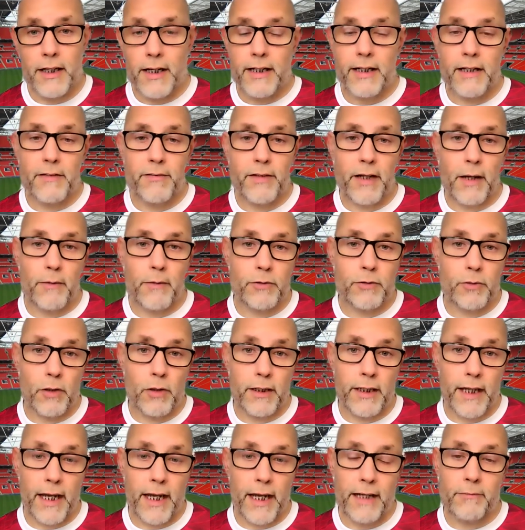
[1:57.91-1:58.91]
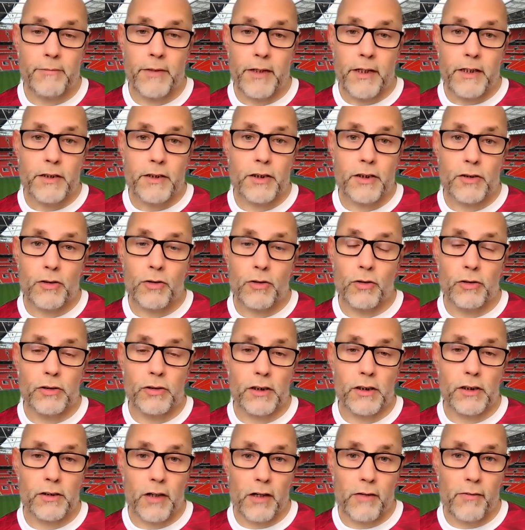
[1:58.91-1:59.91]
Living up to her name, she
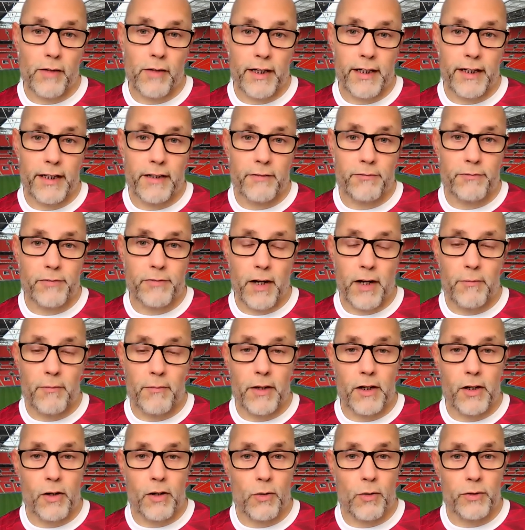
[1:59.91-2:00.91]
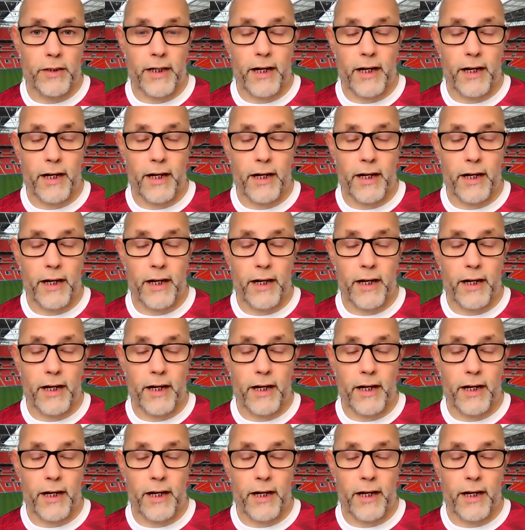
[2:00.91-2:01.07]
scored directly from a corner.